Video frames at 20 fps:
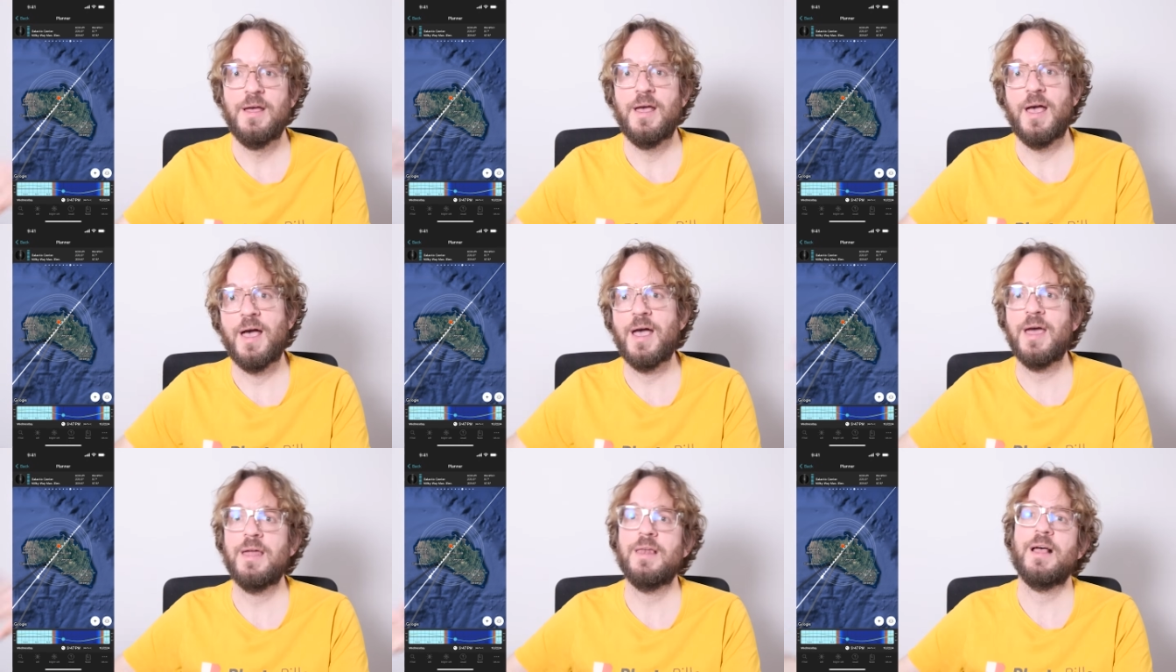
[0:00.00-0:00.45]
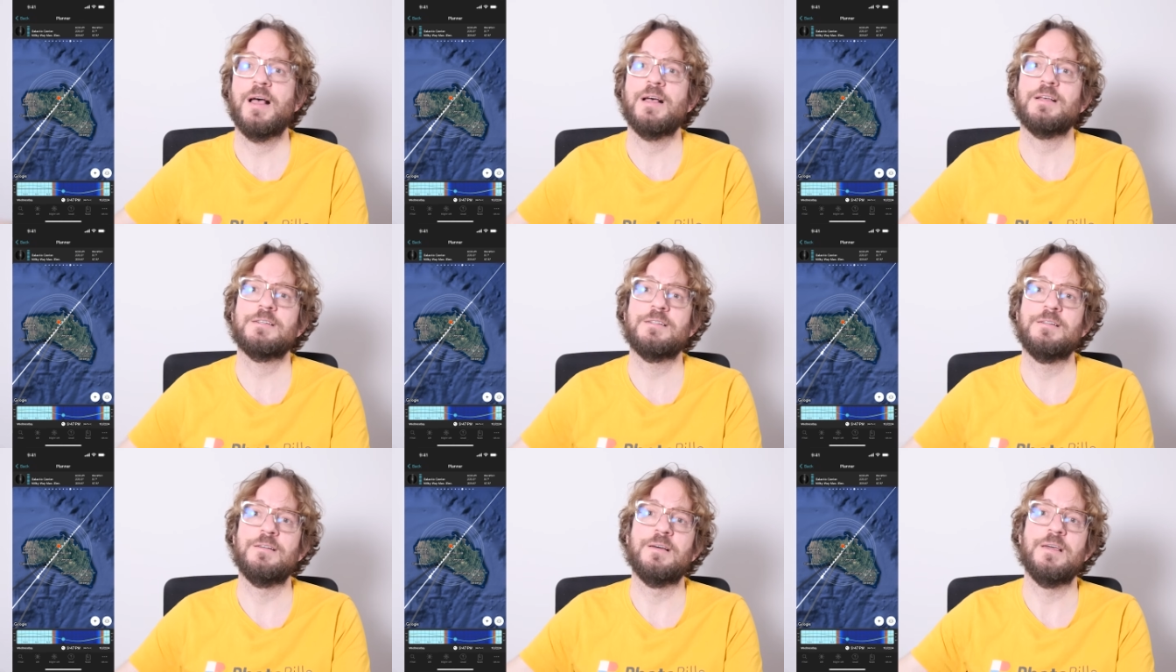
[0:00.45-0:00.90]
and
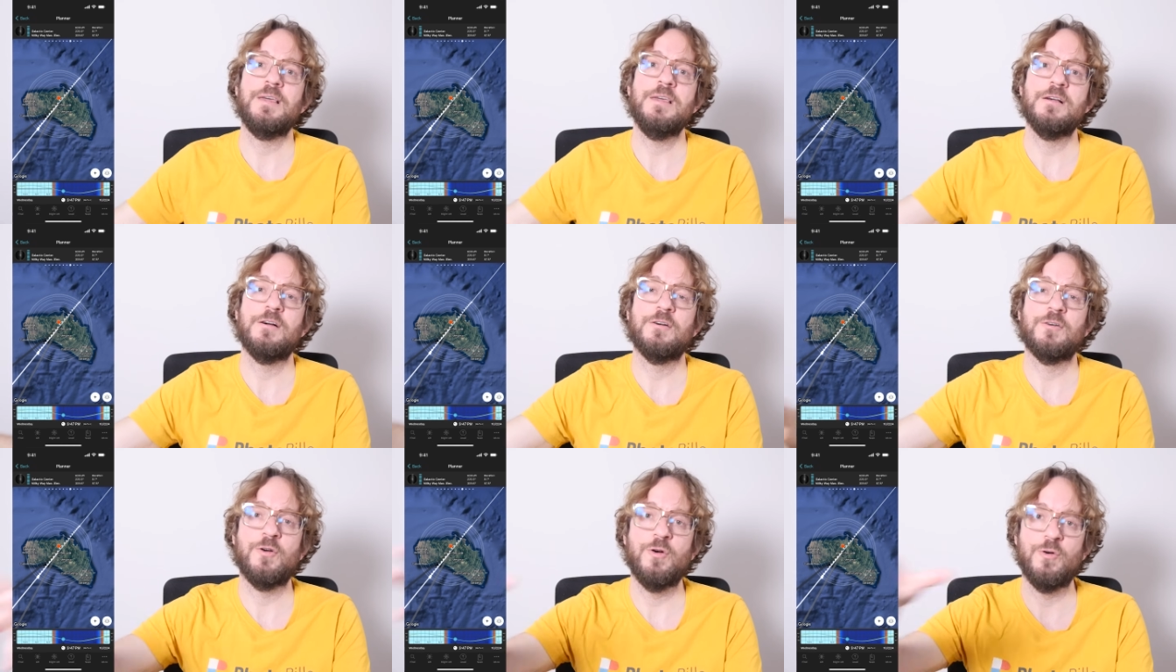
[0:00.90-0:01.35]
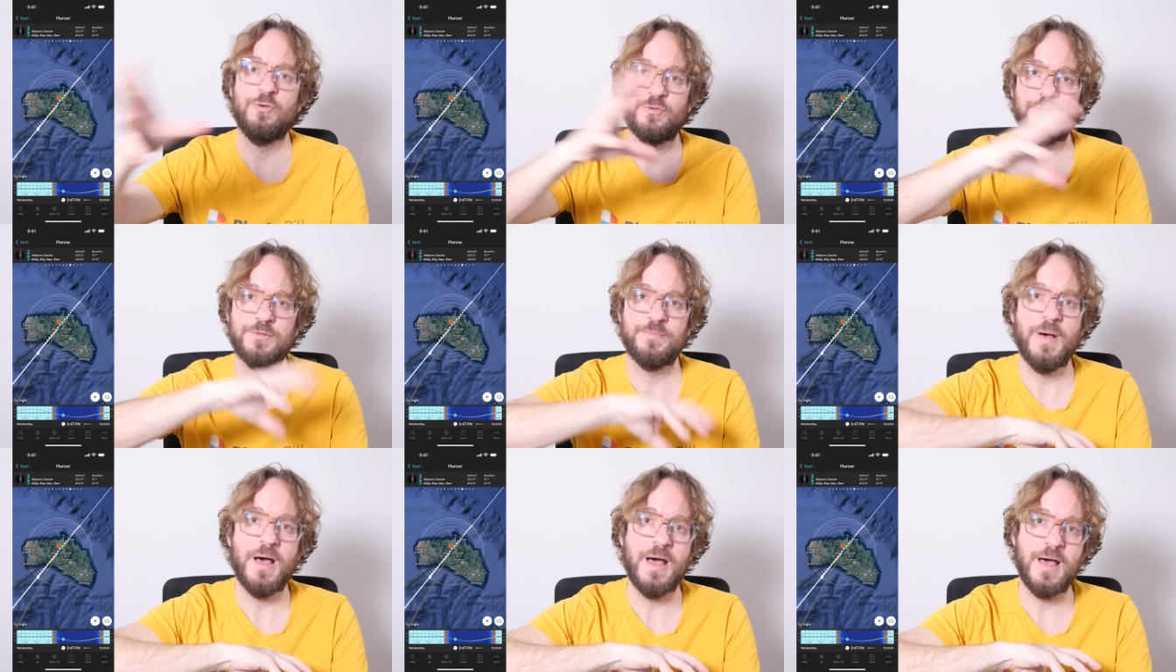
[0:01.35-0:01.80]
as the year
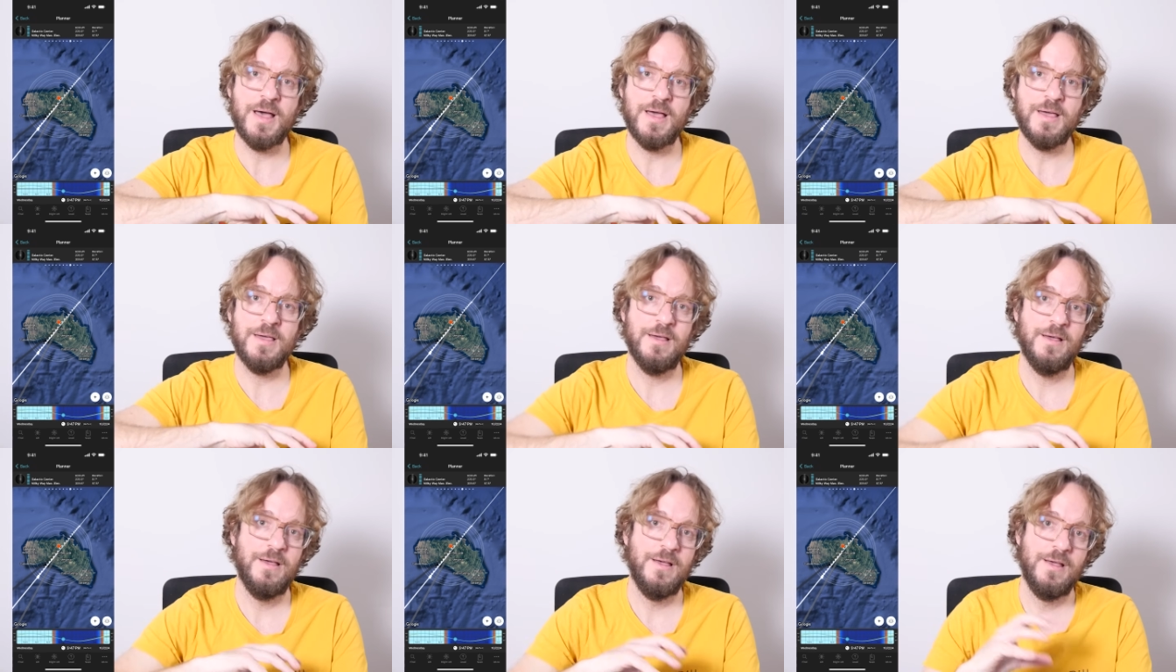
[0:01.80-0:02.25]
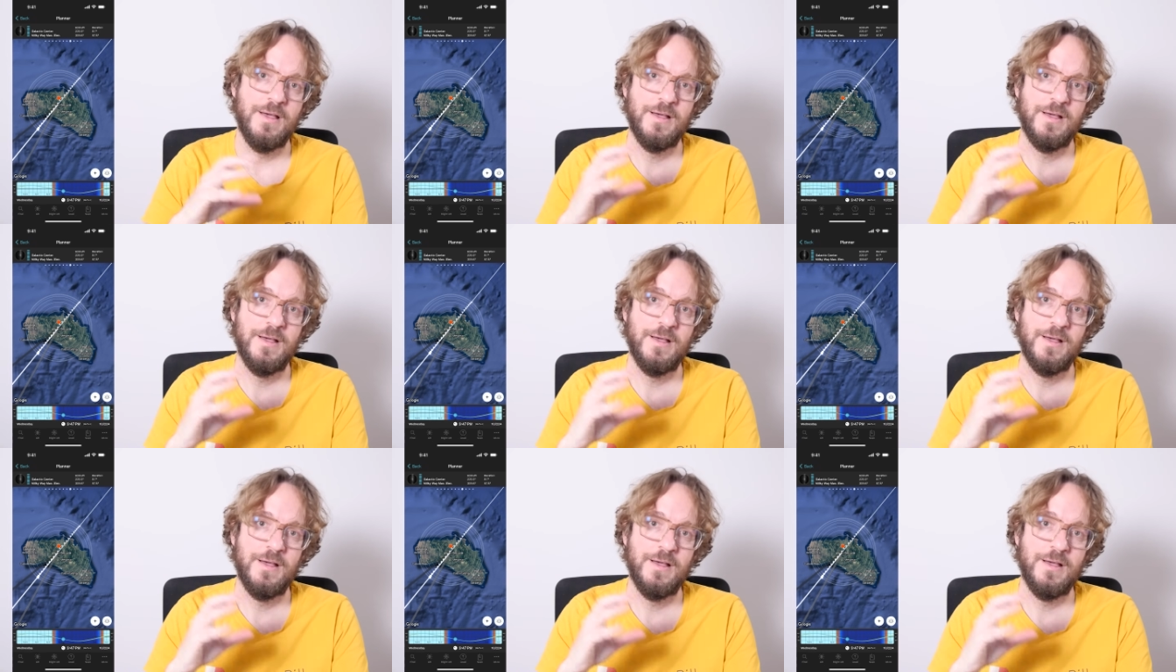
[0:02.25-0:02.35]
goes by,